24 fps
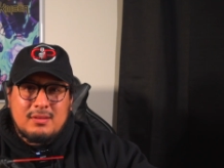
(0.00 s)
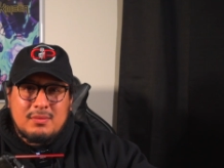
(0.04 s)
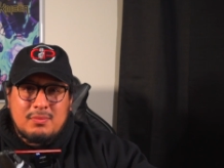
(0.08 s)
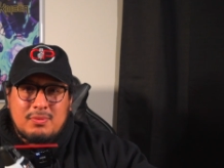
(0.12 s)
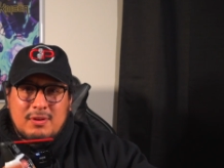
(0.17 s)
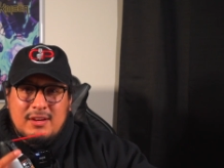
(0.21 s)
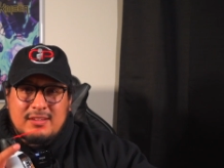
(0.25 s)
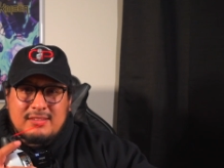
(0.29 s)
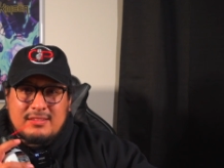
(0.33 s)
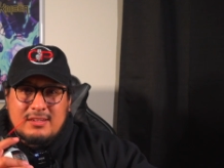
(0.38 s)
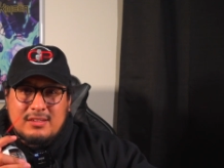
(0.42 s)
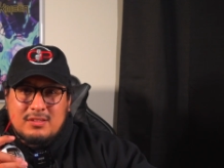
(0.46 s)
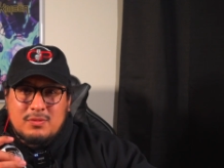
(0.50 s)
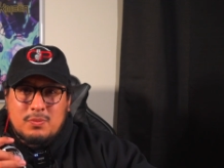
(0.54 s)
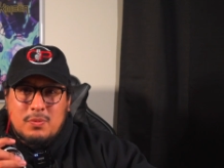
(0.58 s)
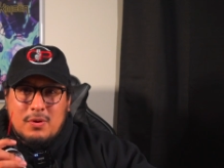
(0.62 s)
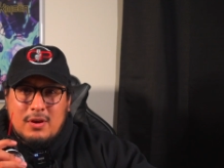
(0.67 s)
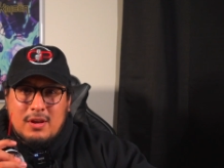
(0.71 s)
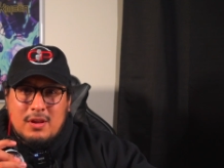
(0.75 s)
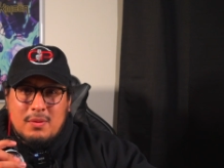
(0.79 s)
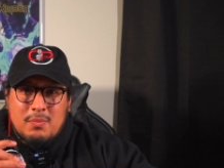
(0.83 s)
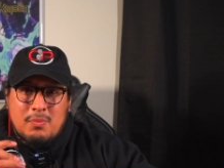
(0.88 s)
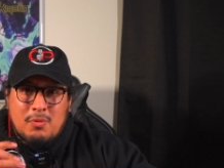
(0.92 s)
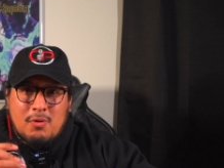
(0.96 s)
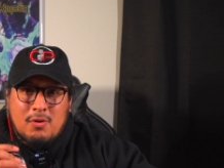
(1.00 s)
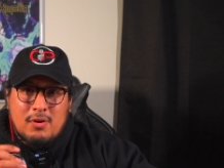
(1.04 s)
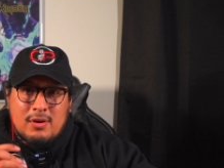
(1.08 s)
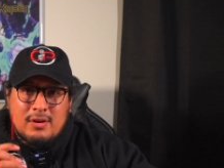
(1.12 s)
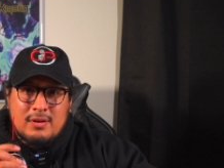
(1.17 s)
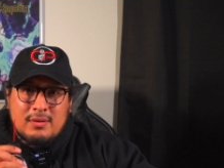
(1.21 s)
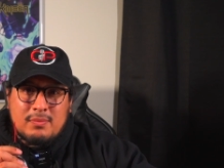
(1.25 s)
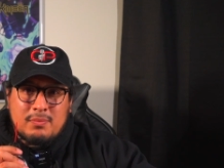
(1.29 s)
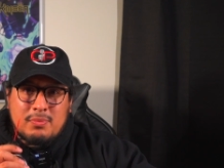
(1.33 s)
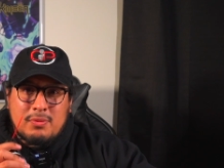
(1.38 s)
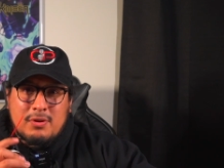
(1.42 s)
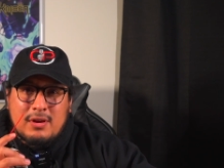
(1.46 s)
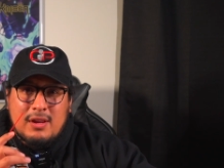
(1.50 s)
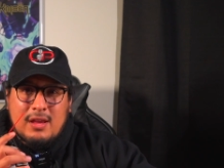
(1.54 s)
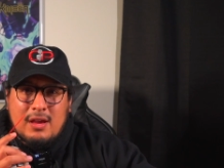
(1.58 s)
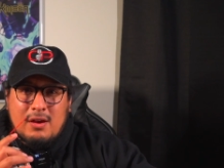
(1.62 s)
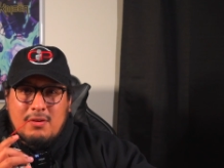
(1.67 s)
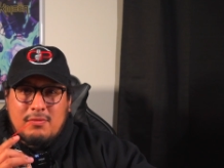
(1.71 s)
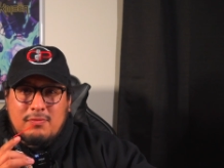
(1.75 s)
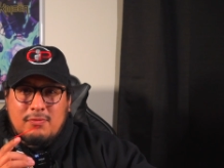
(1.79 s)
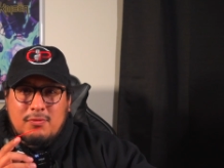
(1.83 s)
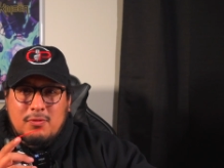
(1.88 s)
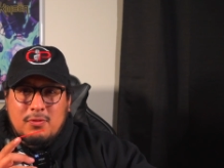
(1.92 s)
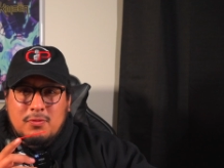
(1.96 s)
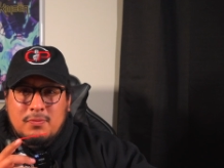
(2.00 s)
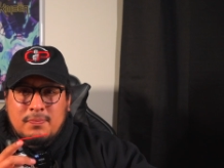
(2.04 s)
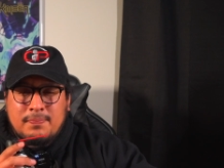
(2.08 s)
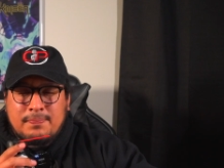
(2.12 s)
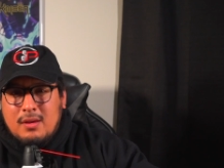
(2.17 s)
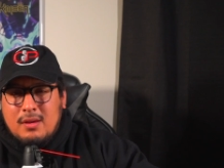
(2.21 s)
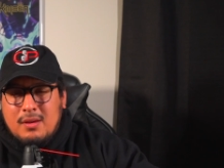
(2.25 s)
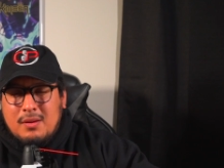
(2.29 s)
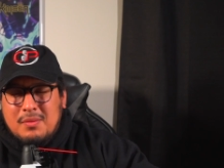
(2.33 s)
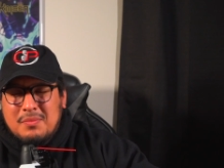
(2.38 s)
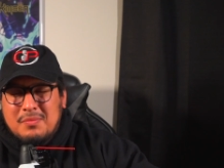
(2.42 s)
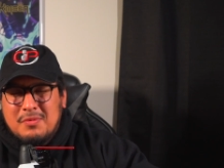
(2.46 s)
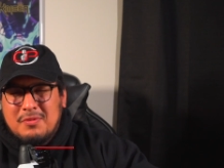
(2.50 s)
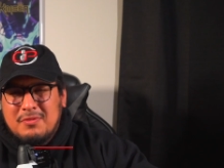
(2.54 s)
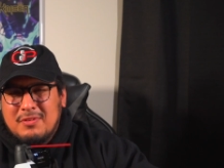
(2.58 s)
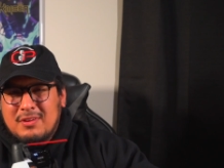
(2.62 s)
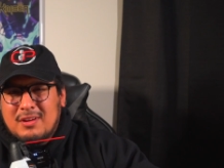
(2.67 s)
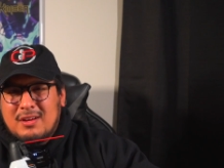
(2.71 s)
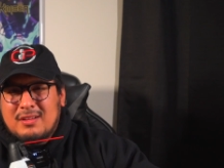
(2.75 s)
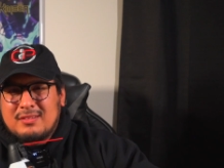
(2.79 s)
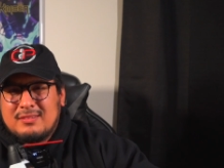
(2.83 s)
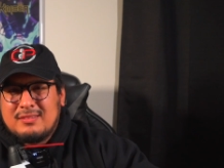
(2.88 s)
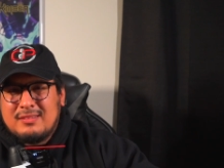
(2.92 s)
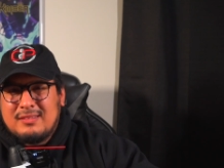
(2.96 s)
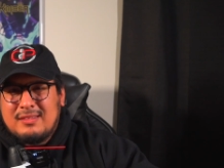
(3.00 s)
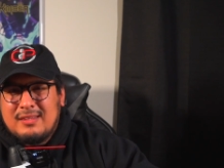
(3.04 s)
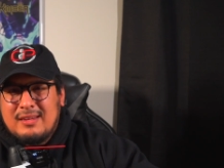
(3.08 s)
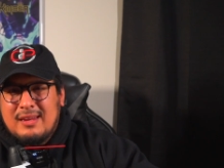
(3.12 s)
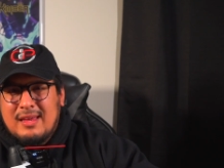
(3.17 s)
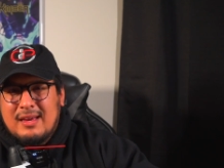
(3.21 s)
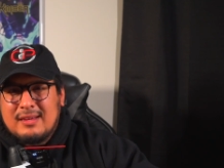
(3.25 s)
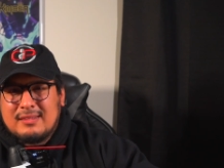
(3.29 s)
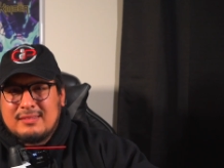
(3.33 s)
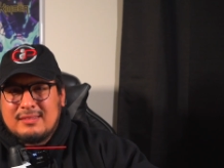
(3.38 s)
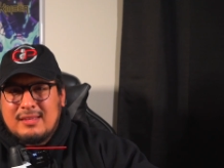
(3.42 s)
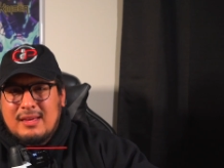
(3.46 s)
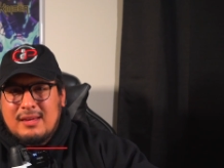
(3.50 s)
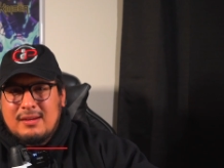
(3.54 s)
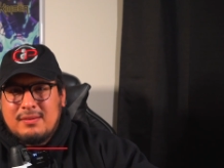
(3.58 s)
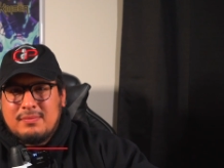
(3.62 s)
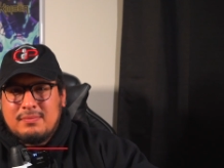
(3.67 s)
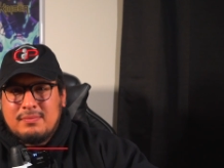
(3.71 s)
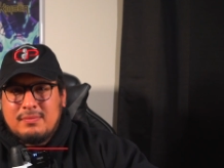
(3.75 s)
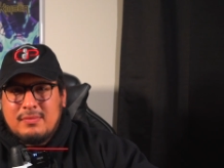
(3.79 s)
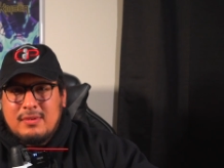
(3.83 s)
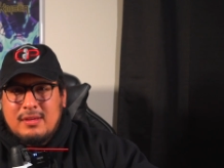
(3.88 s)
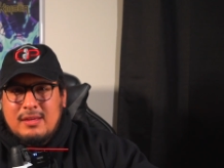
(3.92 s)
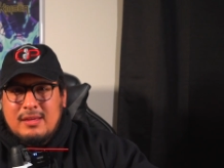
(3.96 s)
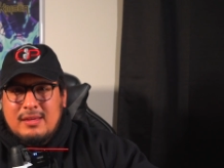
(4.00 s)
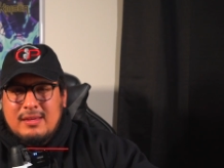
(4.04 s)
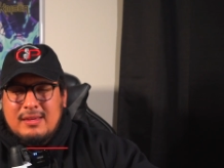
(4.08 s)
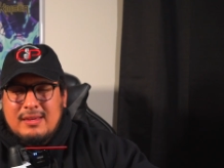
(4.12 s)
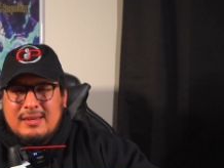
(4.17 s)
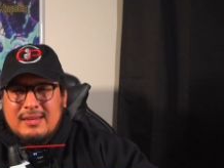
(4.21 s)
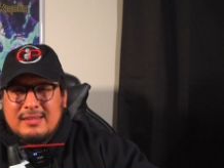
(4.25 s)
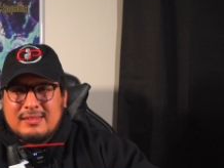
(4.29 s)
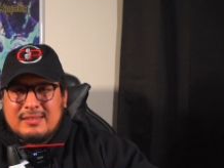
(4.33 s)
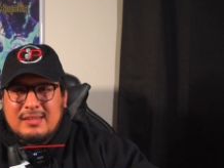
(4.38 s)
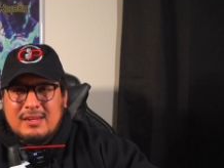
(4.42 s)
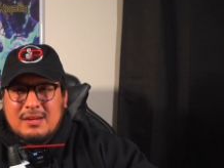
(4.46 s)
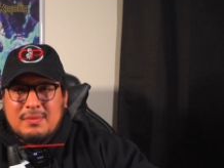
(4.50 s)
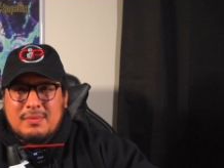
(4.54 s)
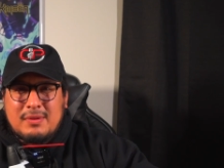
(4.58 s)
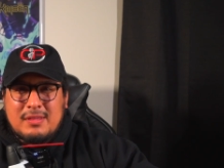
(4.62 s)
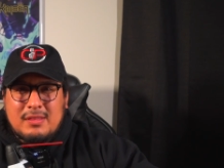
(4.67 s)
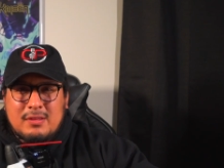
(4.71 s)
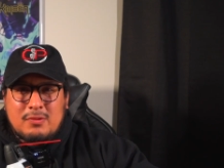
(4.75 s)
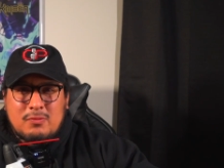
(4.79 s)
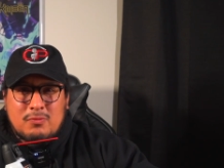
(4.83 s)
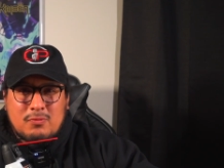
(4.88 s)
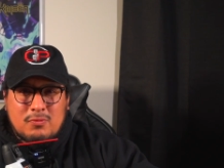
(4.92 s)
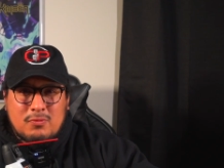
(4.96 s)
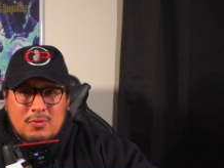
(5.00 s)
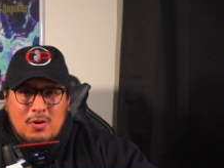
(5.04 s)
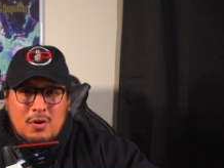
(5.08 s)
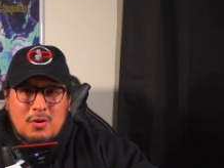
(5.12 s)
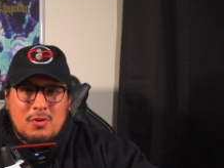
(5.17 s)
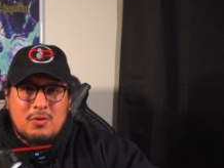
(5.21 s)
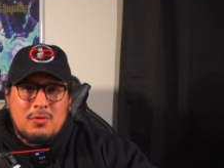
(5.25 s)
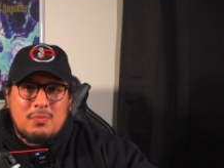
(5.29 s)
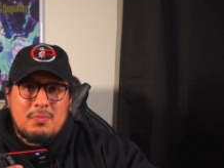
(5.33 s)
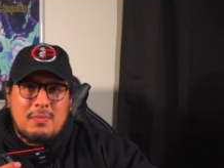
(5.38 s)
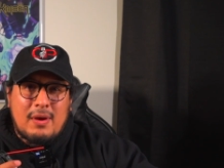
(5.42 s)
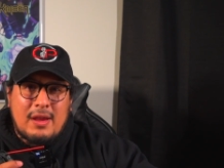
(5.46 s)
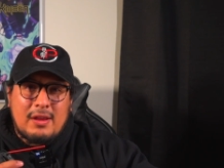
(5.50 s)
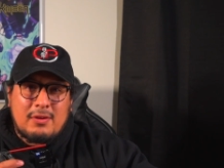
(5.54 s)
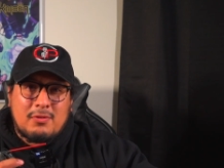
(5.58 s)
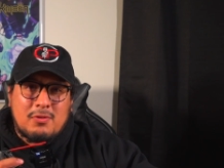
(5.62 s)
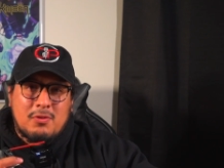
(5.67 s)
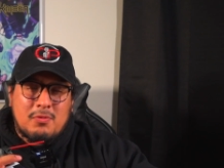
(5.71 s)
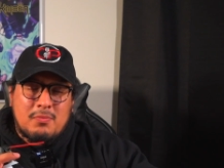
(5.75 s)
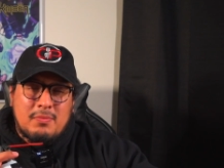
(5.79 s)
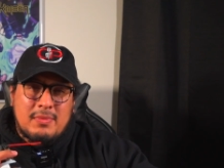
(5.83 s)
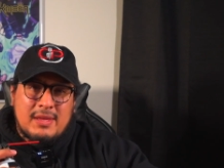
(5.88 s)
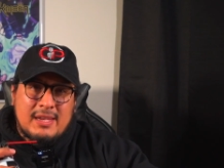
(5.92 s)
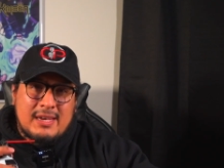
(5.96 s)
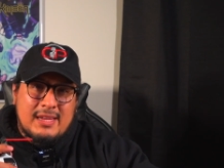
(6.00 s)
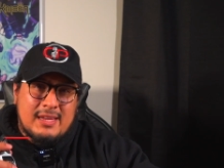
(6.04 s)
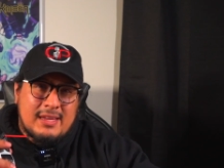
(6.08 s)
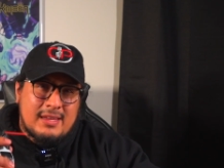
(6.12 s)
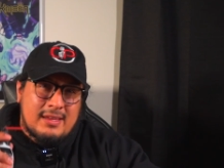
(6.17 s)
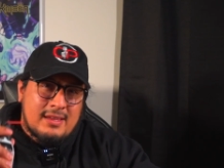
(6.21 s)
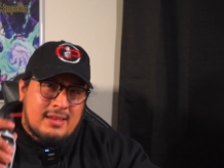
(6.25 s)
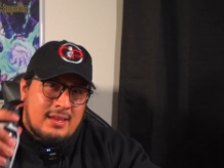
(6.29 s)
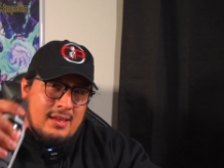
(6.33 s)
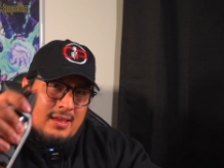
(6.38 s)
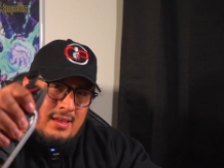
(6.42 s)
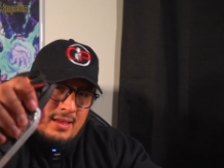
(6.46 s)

compressed air is pretty important and pretty helpful moving on to the next item is going to be the Rode Micro Mini